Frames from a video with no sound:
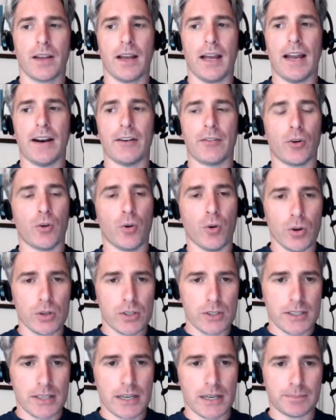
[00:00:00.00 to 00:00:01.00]
And of
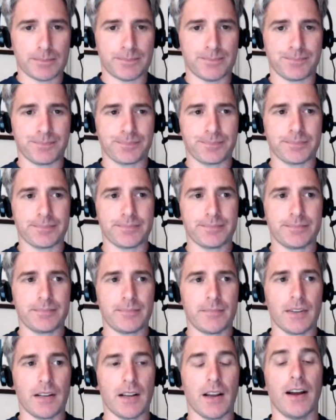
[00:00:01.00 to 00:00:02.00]
course, um,
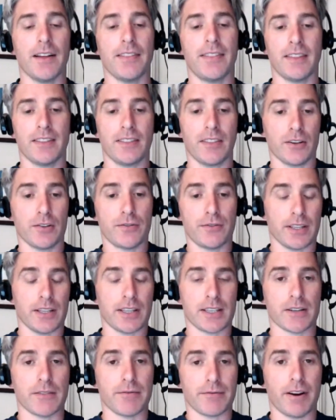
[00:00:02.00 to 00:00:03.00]
I think those
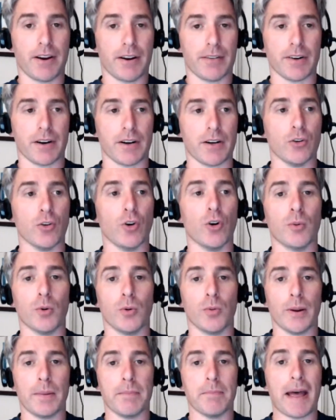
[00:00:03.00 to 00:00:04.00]
feelings are very, very normal
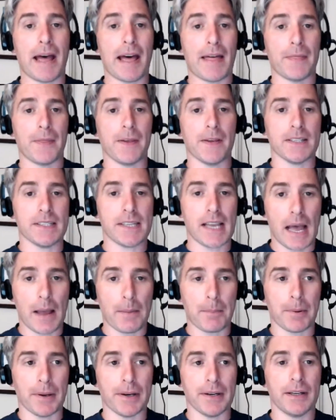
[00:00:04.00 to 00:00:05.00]
when bad things
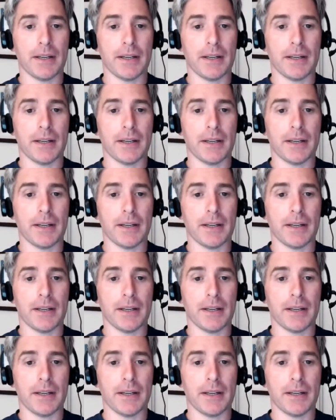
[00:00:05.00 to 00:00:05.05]
happen.